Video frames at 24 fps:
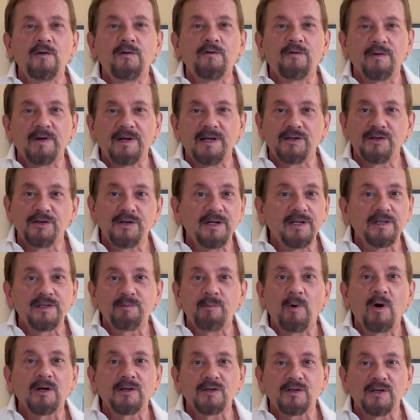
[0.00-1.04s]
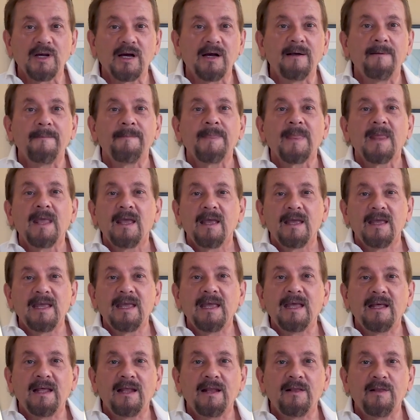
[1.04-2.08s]
tradition, it's moksha.
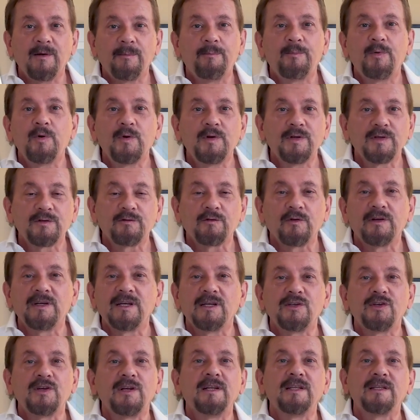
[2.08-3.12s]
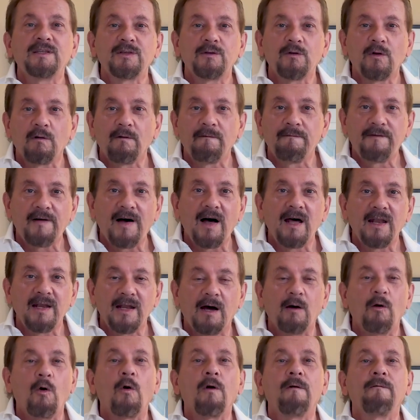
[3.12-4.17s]
In the Buddhist tradition, it's
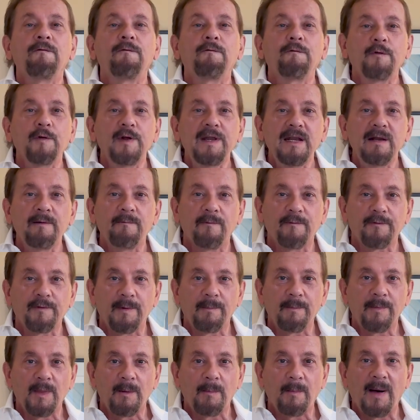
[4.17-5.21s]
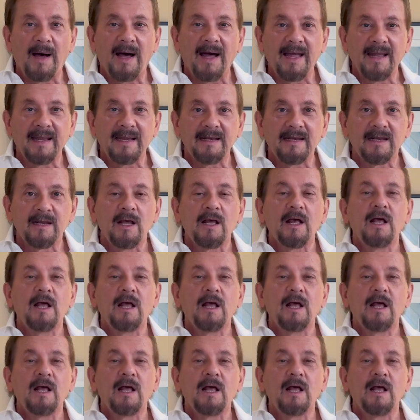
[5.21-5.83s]
nirvana, or freedom from the mind.